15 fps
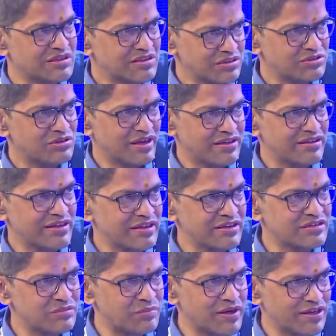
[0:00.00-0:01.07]
So I think
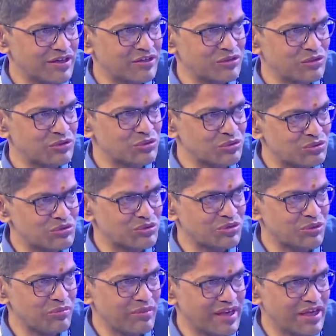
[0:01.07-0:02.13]
it's better to you
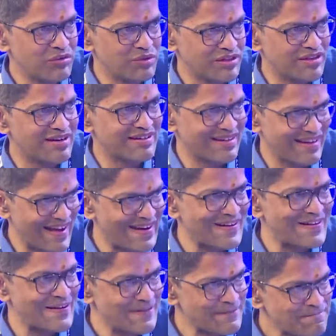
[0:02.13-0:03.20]
know, begin with that
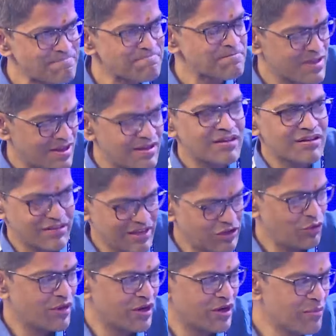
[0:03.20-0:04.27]
clarity. Thank
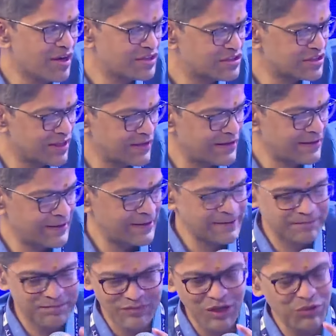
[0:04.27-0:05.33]
you very much. And
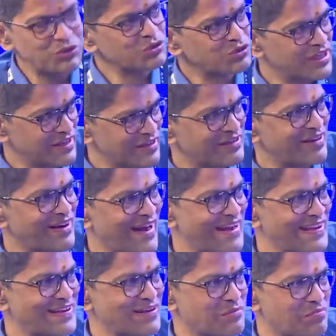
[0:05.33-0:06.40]
um, now to the
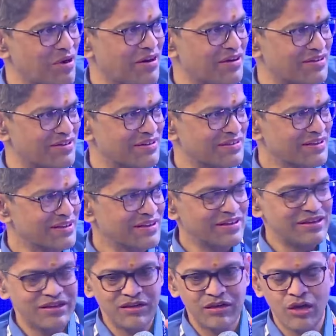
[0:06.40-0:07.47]
ranking part.
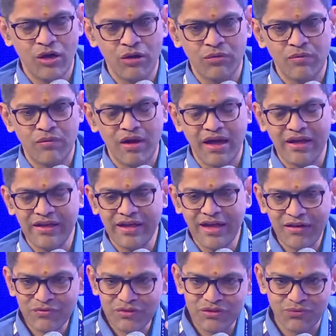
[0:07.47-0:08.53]
Now, I
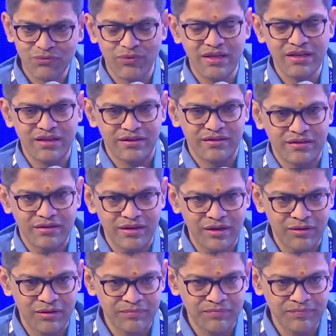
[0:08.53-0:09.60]
have this feeling,
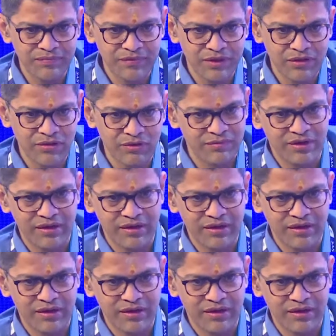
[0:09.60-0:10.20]
uh, you know, the